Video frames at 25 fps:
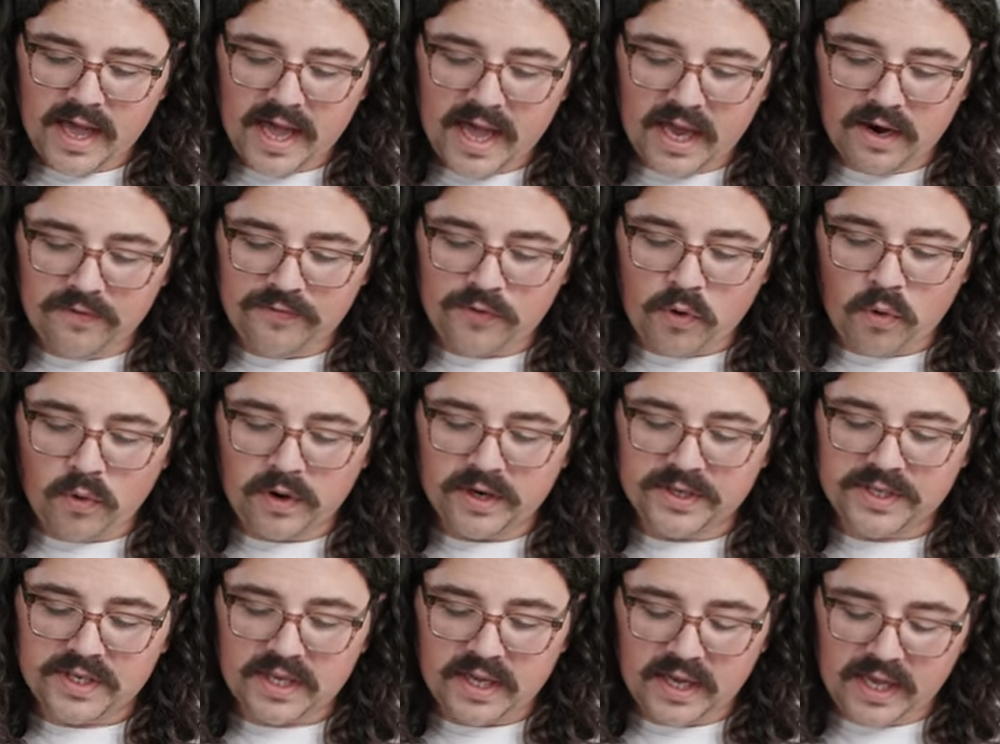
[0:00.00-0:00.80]
And of
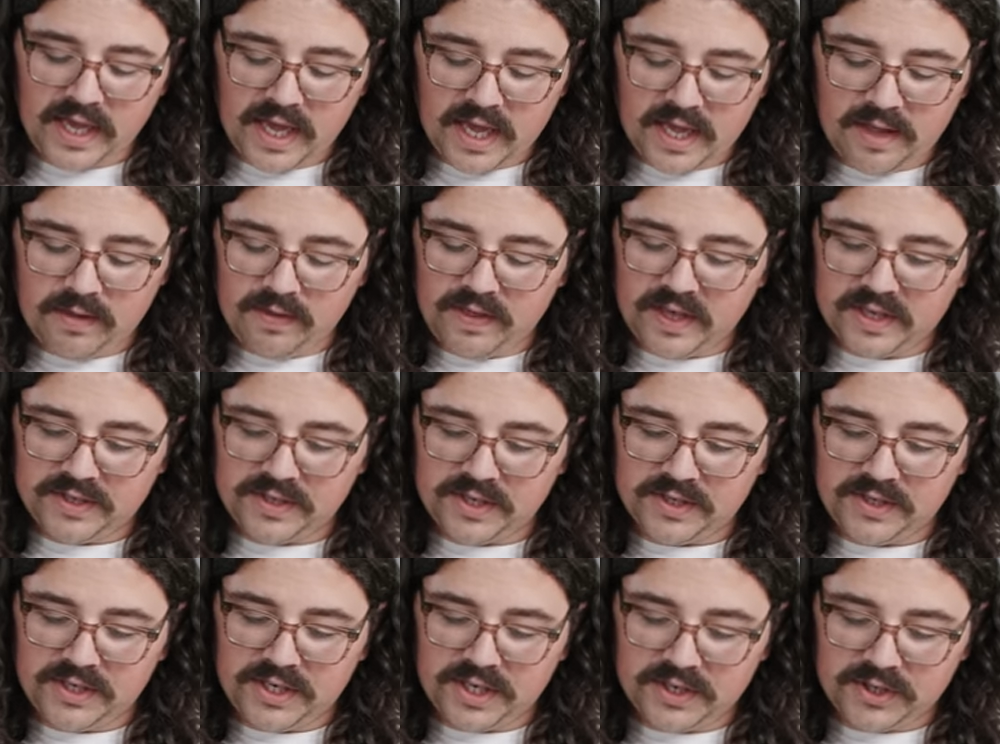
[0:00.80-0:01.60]
course, again,
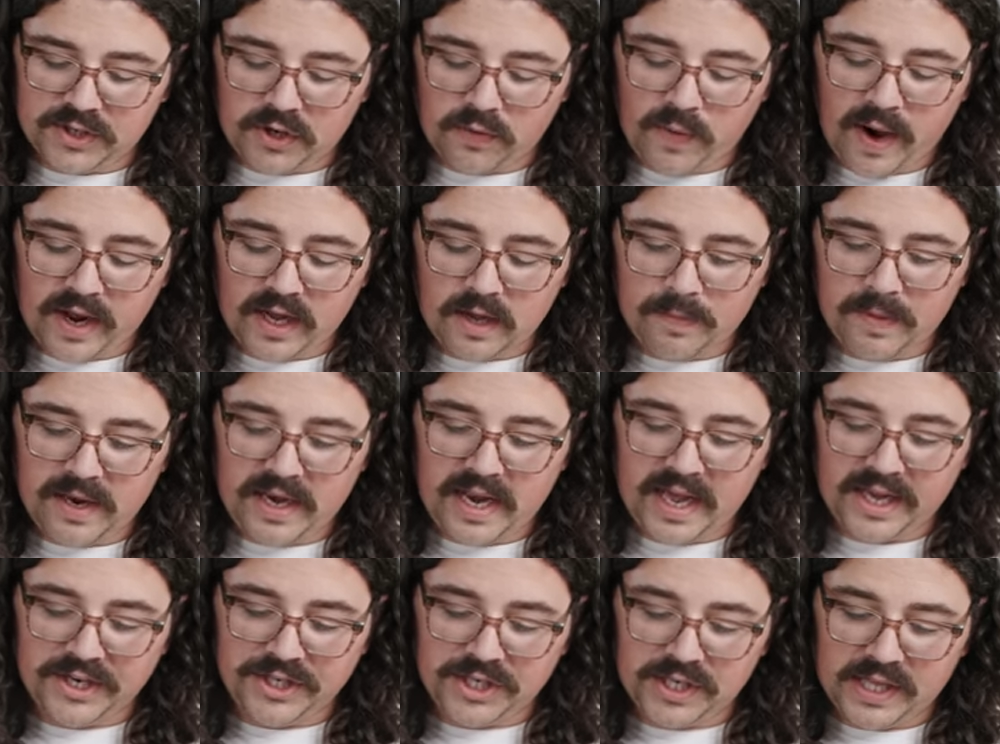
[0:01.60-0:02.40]
this is just a
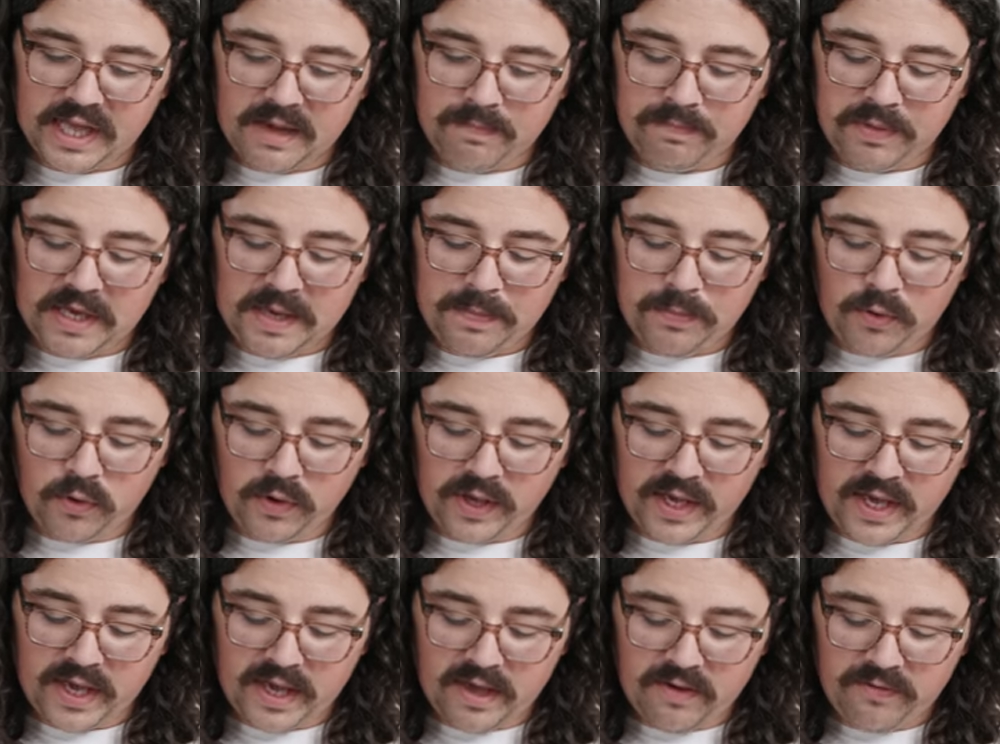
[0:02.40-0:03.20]
recommendation that
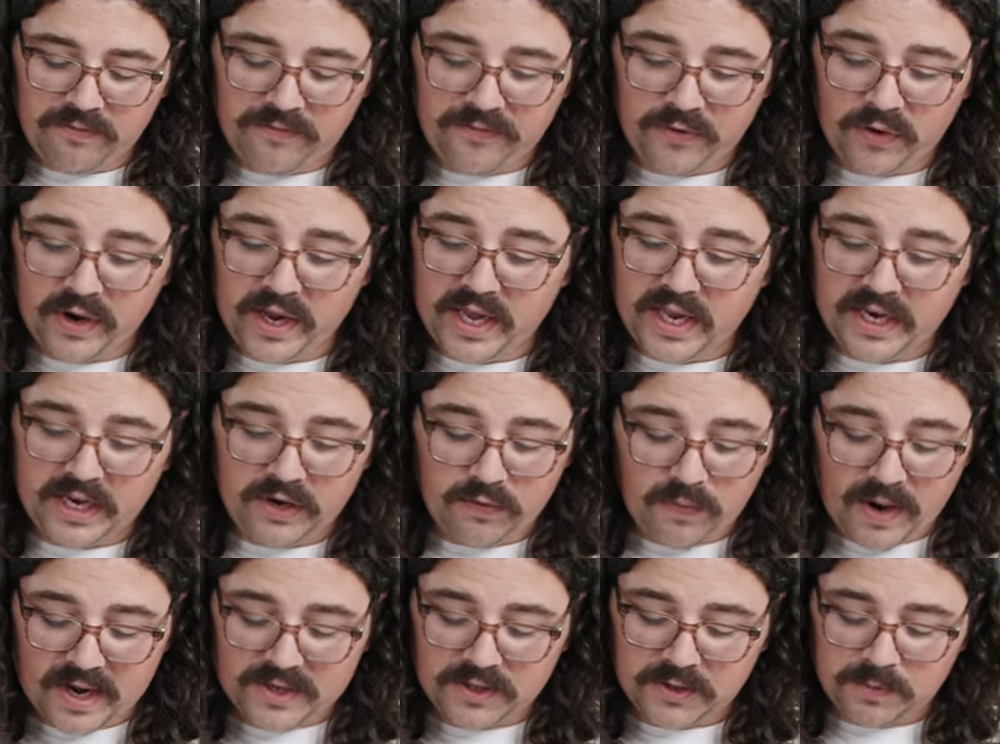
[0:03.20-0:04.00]
people give for
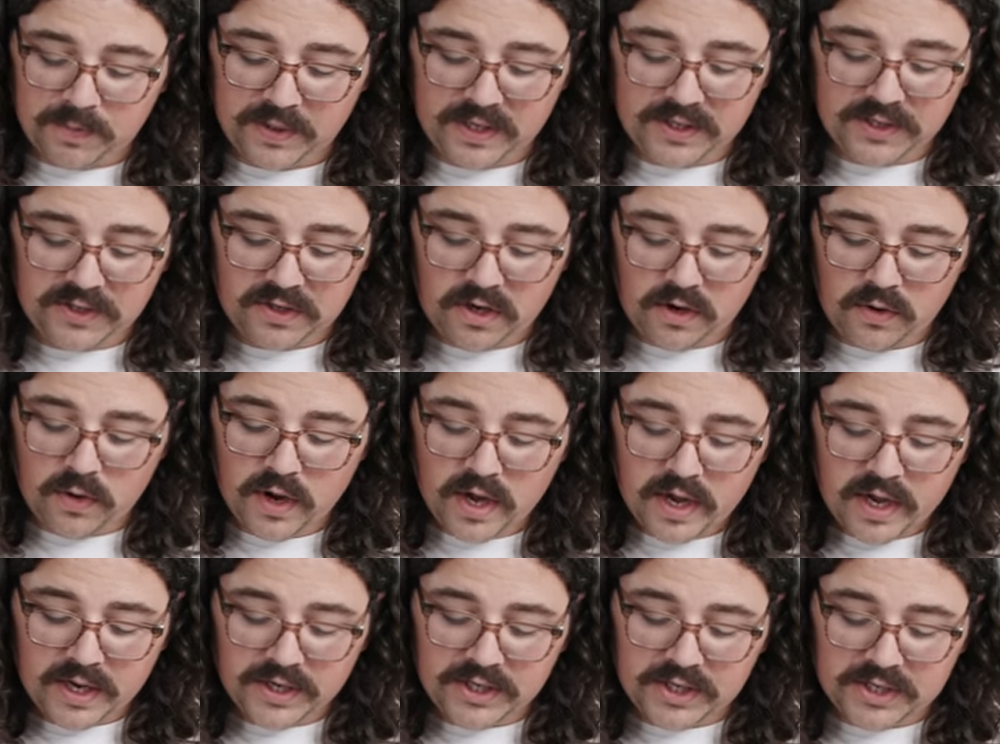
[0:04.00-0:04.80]
any recipe. So
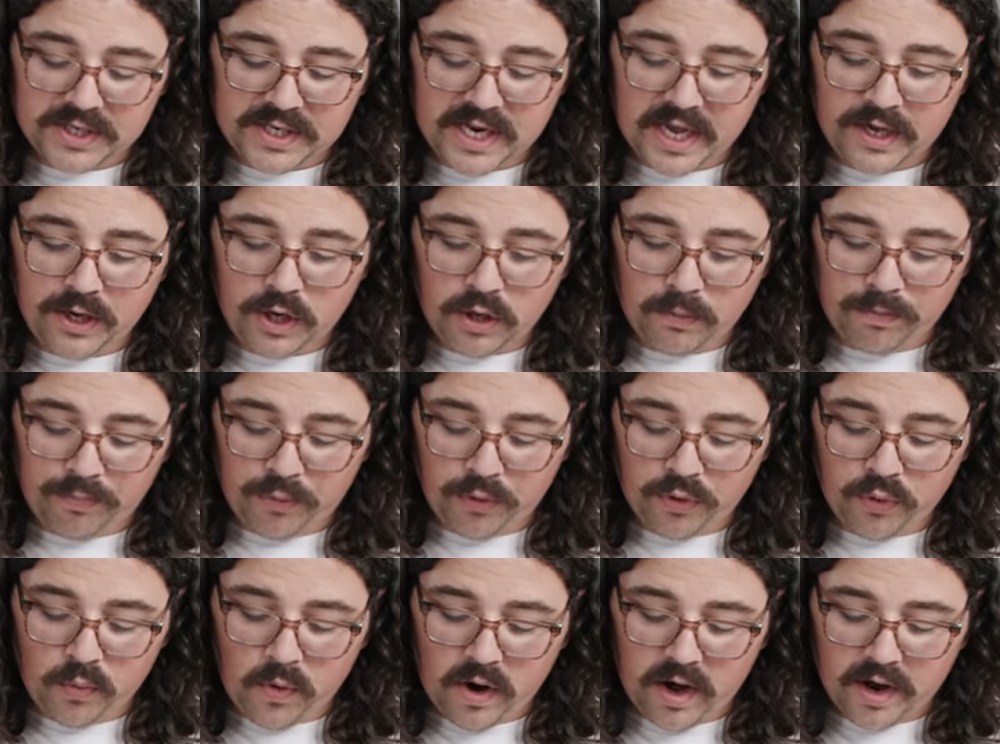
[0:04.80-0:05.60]
just take your
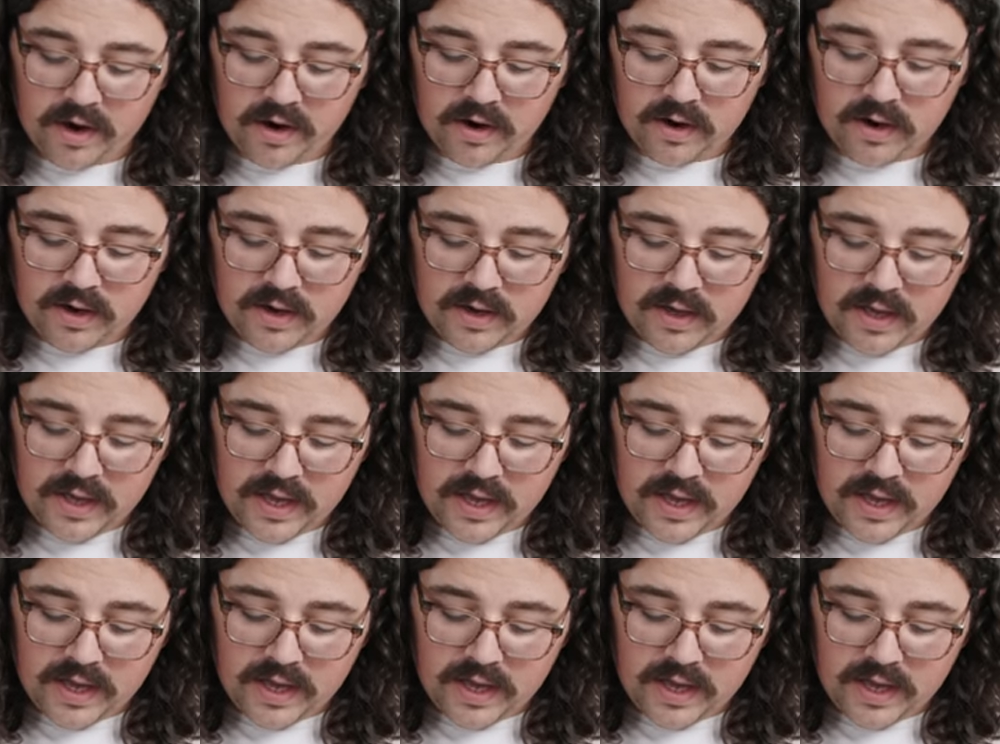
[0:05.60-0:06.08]
brew water